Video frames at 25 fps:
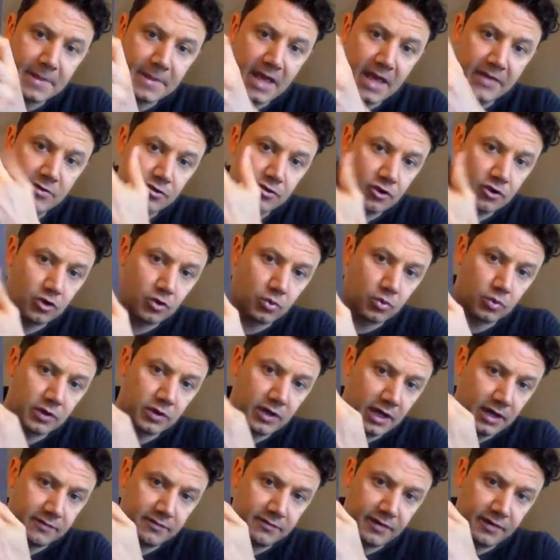And this cool
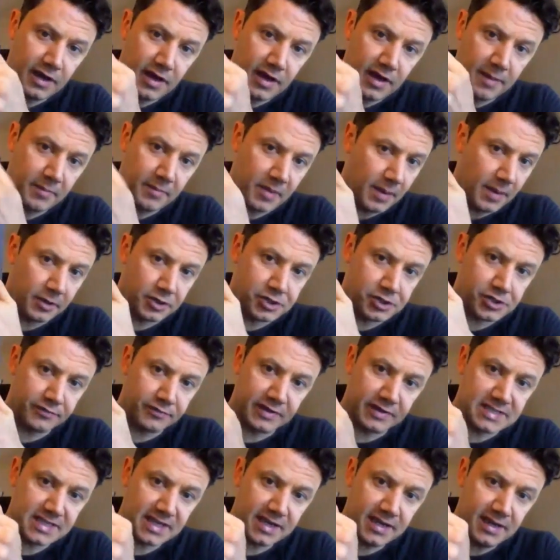kind of, I'm not sure if
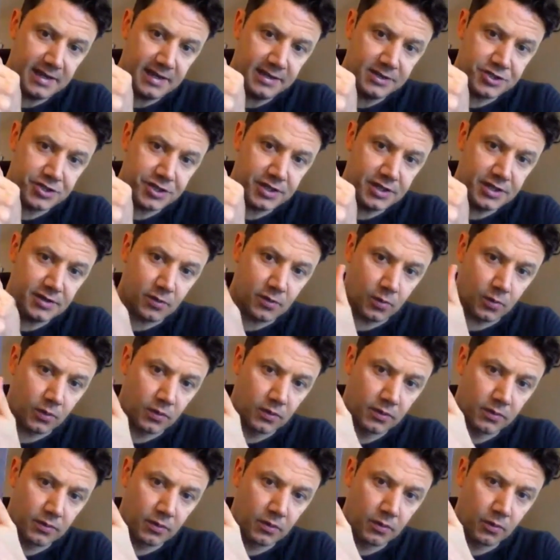that's kanji
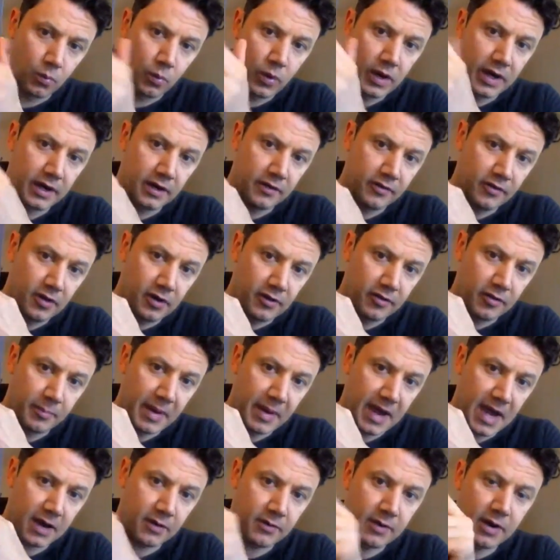or what on the
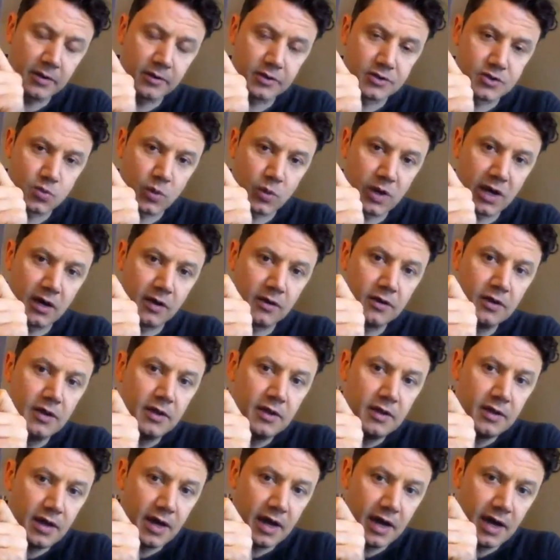background as well.
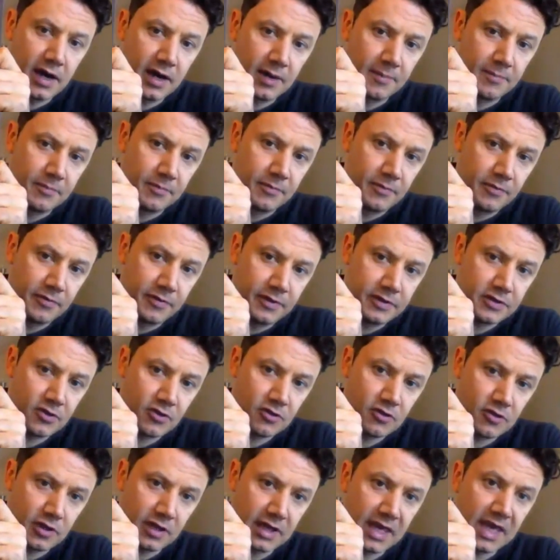
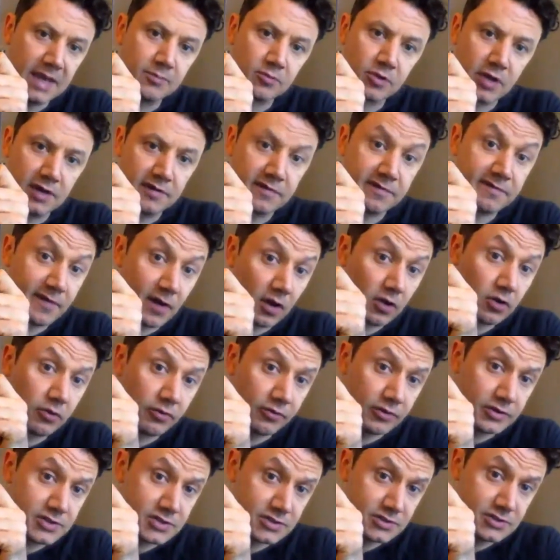This game line followed
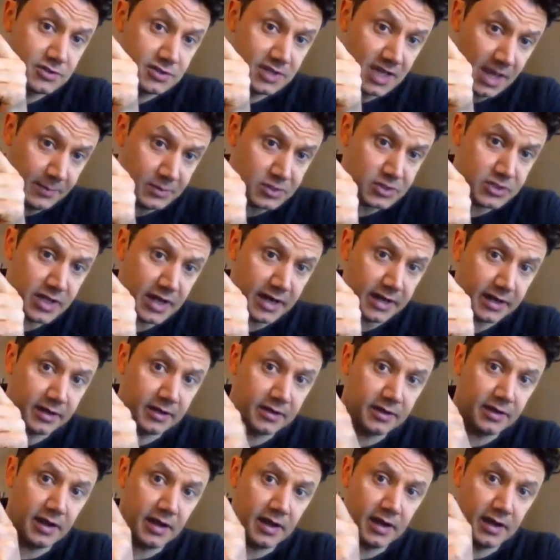this game
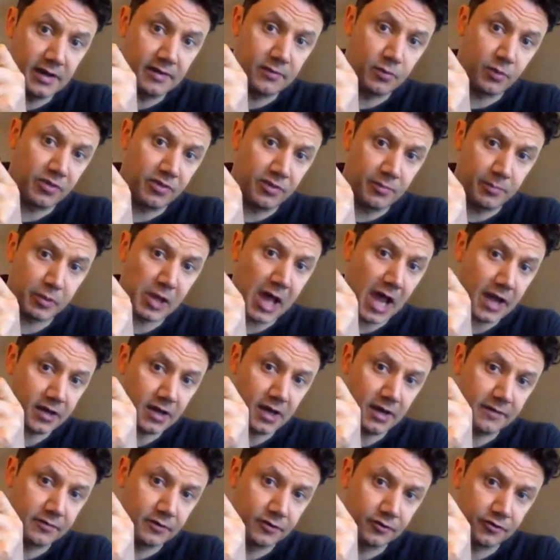aesthetic with the black
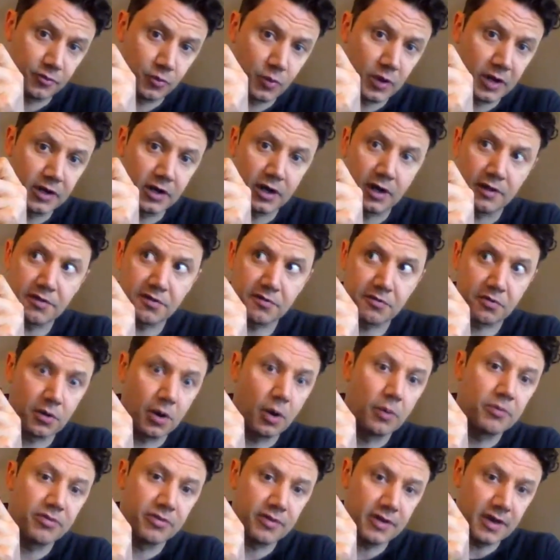covers and whatnot
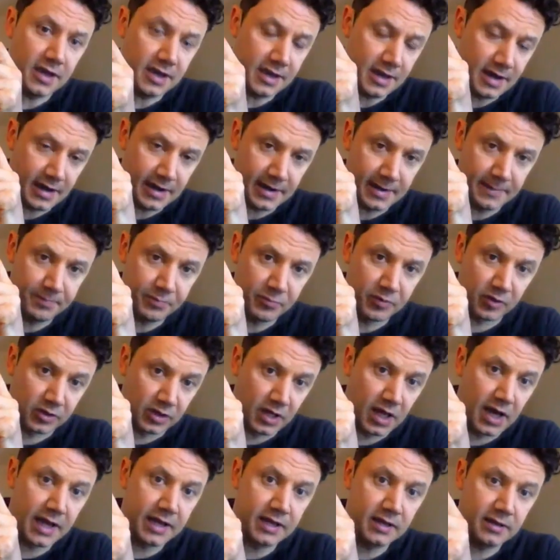throughout the
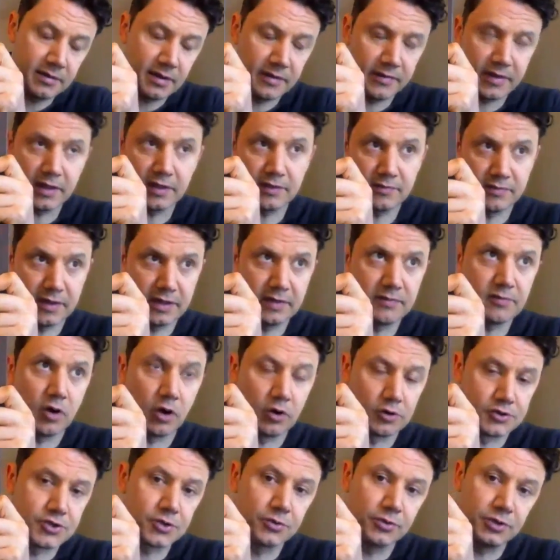line. They
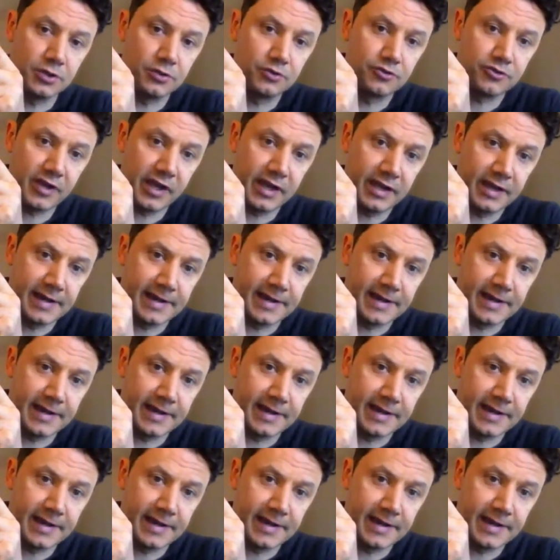also used